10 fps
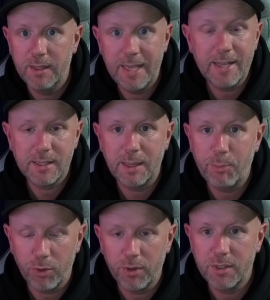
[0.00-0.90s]
Yes, their
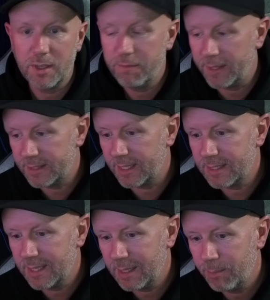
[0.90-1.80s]
products are
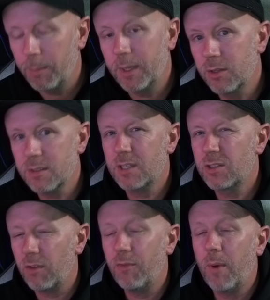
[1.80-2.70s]
fantastic, but because the
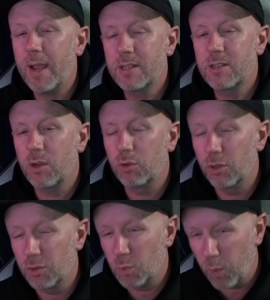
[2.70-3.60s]
software is so
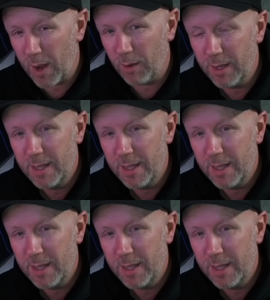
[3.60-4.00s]
good as well,